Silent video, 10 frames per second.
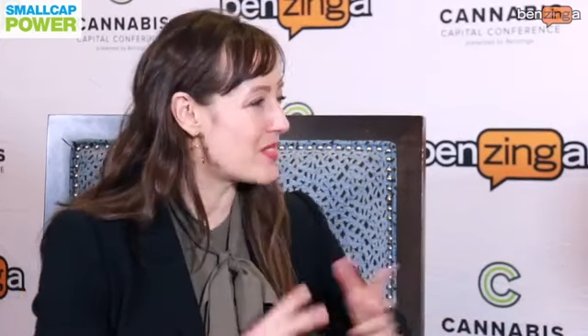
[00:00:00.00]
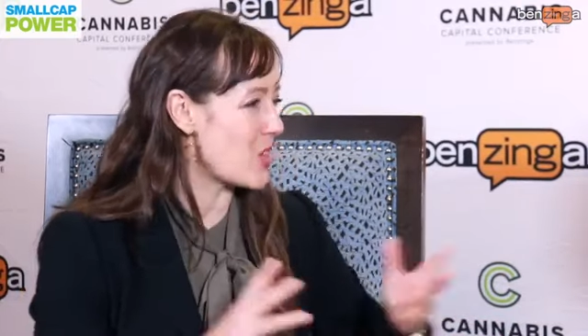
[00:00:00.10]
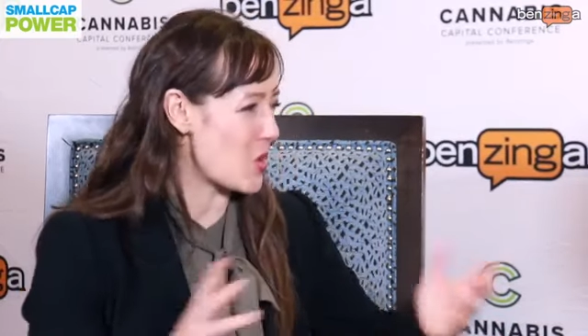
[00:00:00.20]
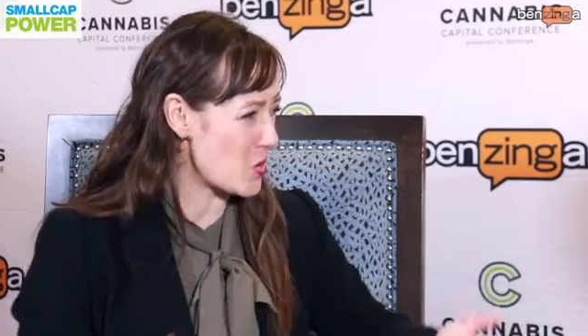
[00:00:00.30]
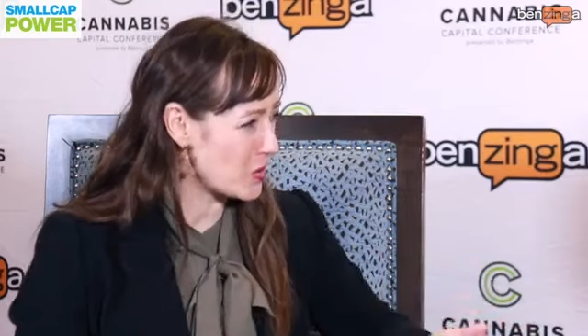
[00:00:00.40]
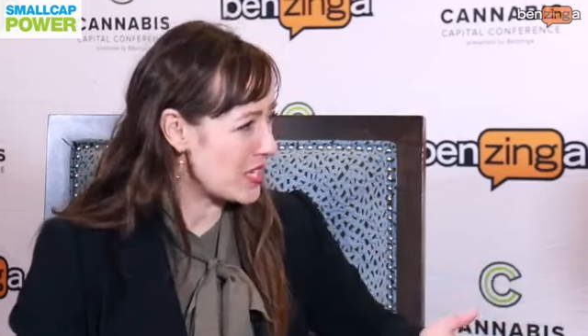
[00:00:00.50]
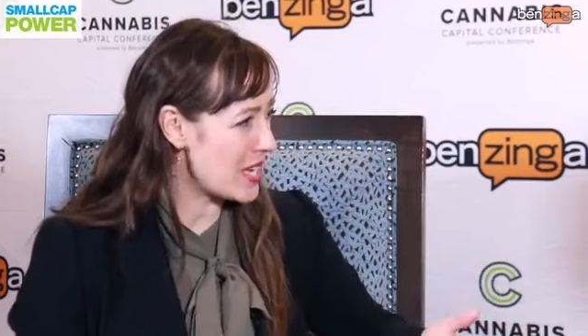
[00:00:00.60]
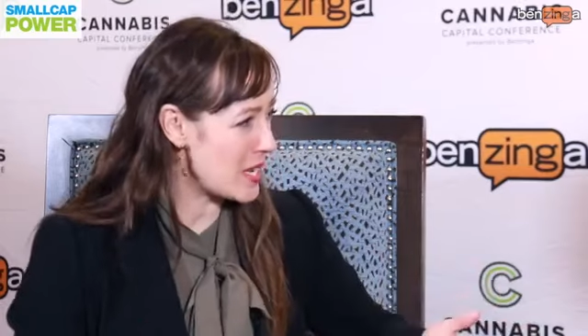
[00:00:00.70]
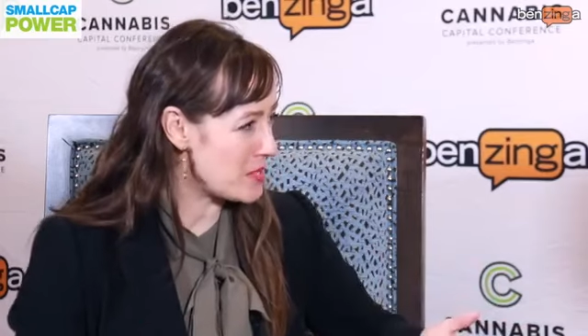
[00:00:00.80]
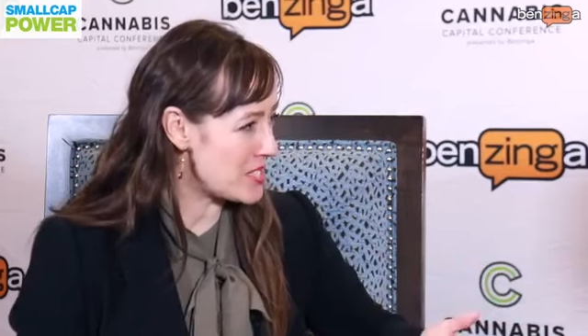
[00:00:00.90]
the only
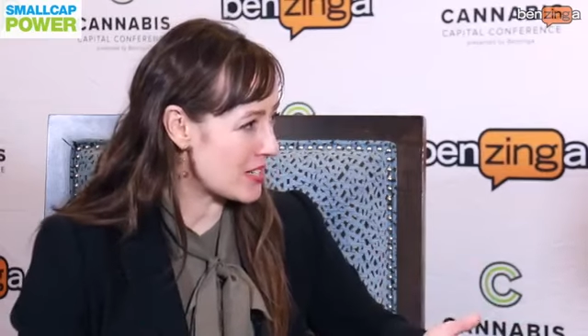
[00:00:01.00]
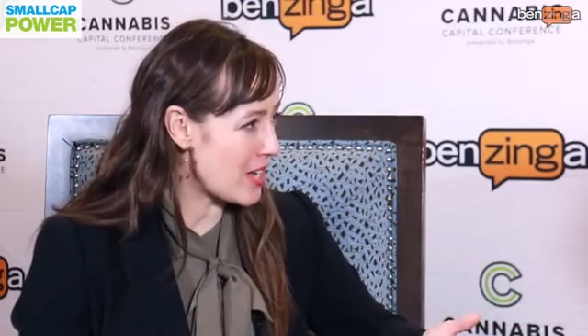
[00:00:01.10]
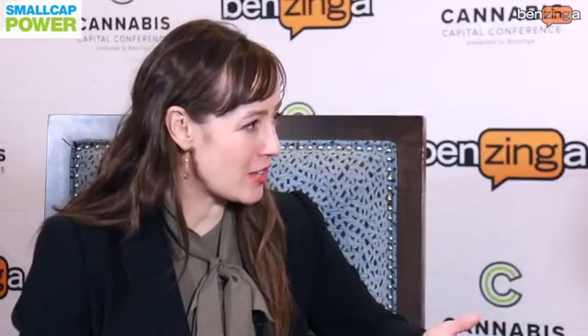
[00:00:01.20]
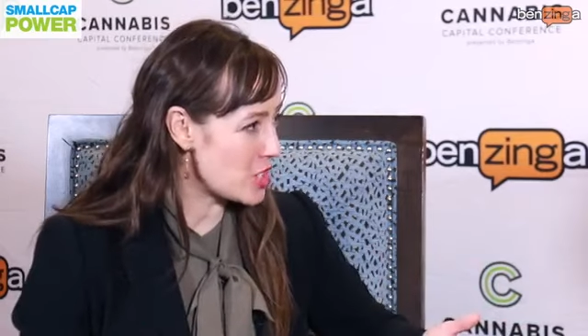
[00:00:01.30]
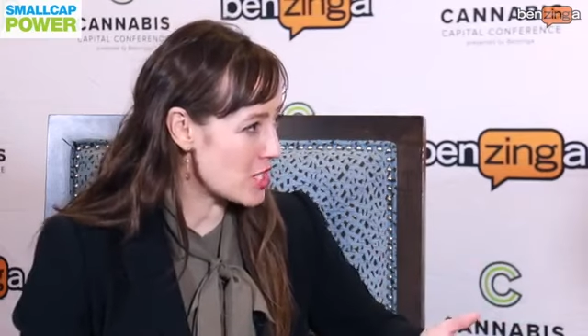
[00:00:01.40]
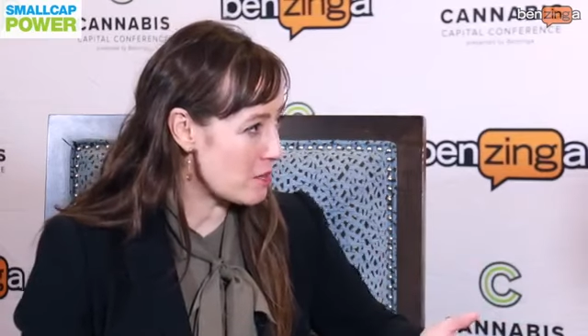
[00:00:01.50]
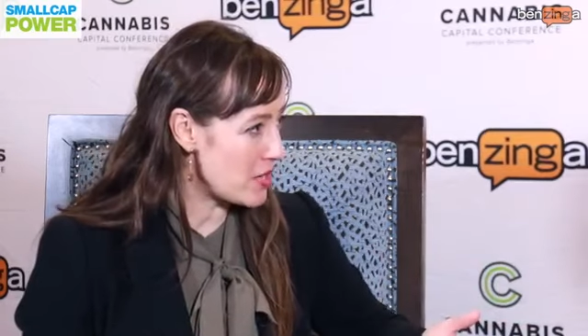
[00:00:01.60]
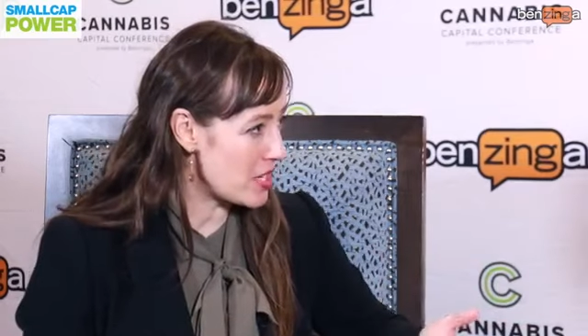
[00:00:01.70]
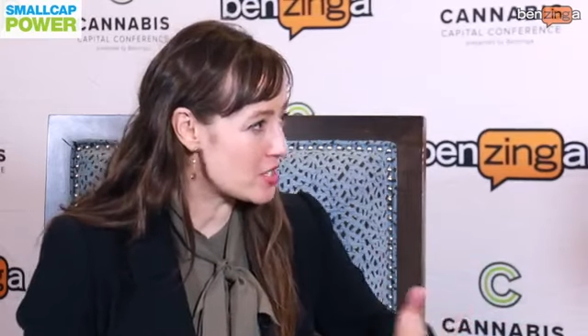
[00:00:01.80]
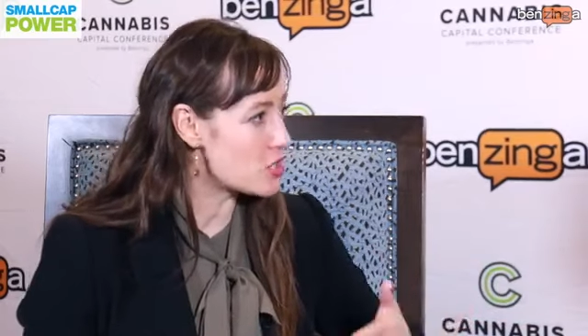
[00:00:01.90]
cannabis technology
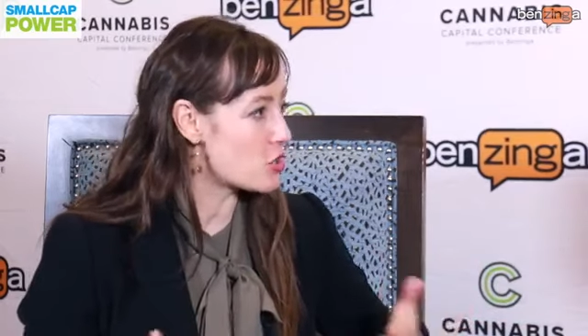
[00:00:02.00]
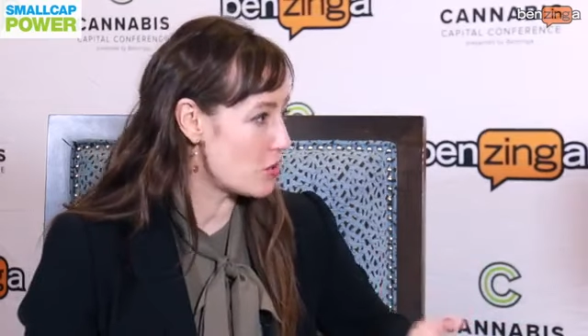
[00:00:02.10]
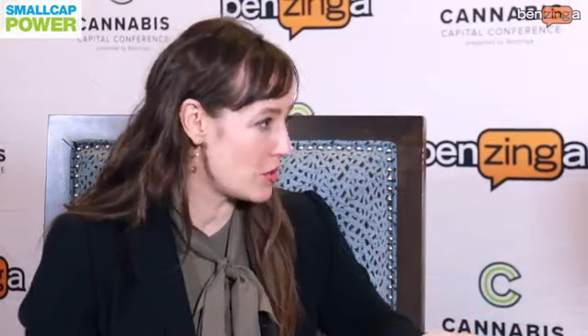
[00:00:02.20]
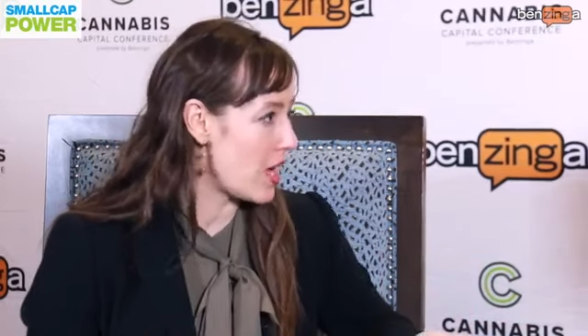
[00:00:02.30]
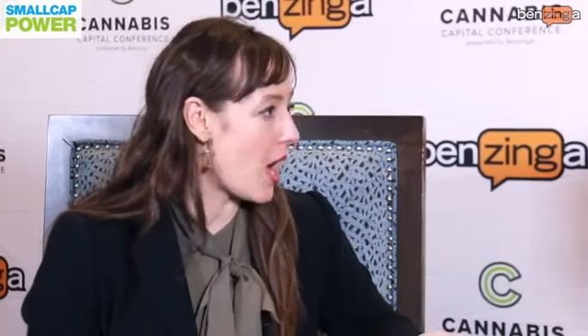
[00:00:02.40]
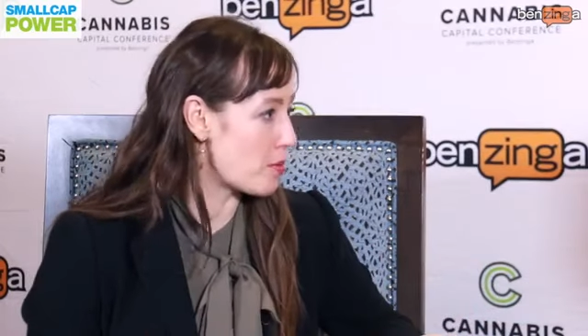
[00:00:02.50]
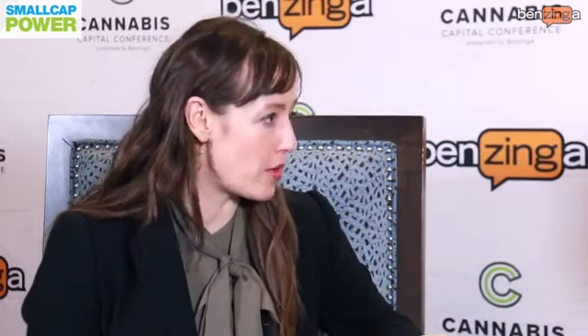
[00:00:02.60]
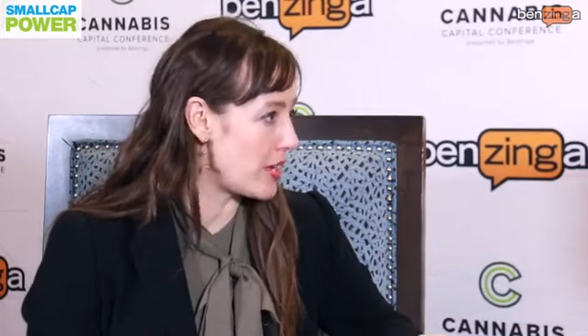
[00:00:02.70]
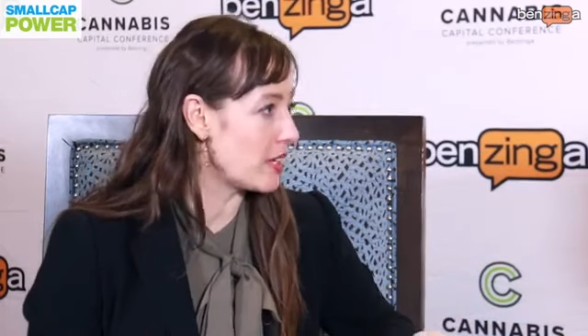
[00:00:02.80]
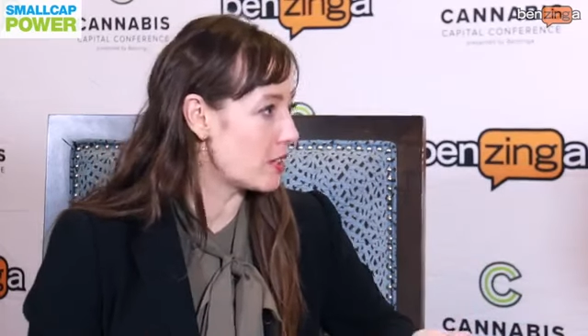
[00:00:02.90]
company that's truly
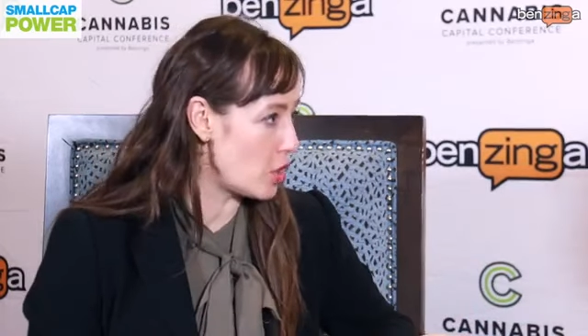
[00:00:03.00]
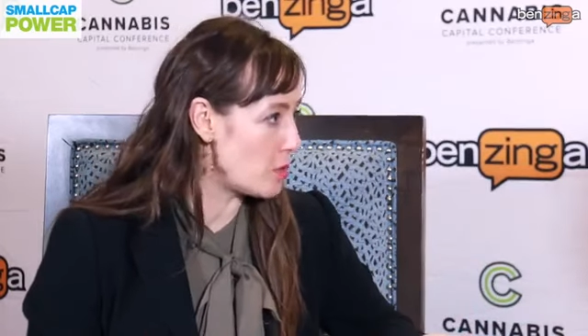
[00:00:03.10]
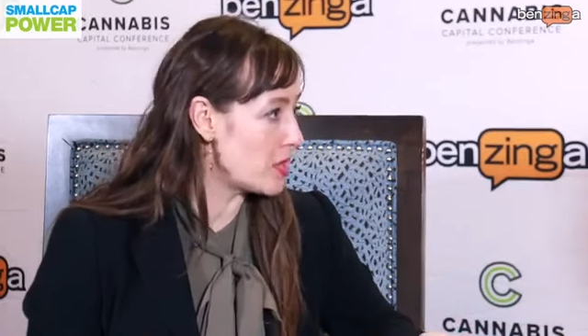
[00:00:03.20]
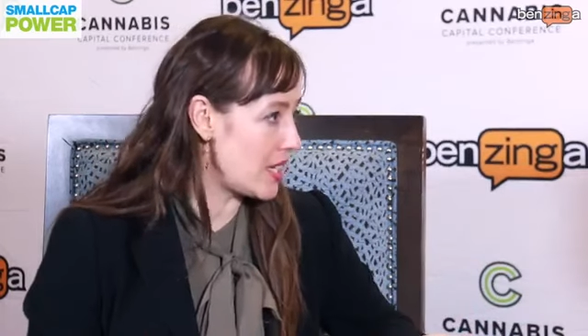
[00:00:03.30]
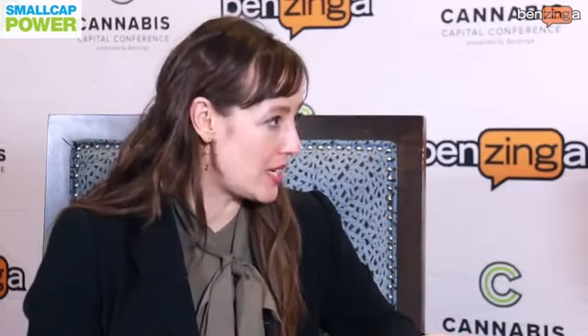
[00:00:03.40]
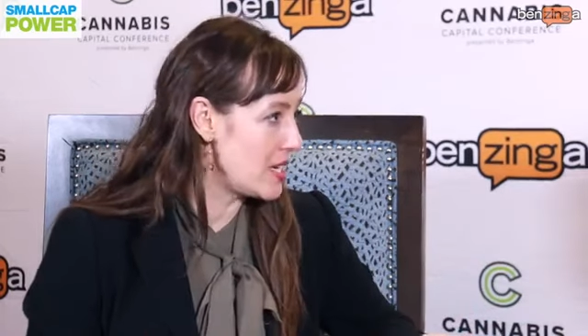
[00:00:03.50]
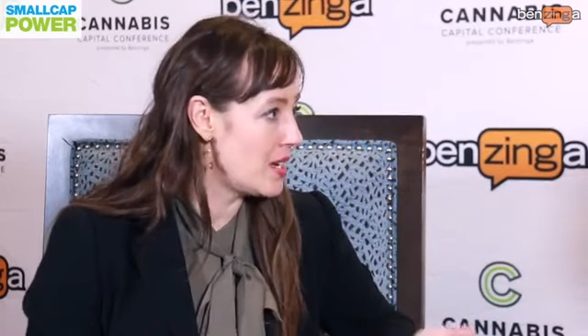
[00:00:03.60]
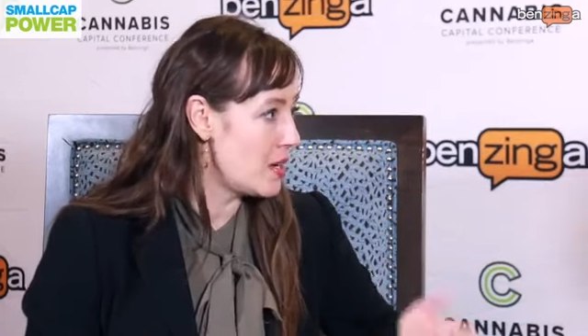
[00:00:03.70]
operating globally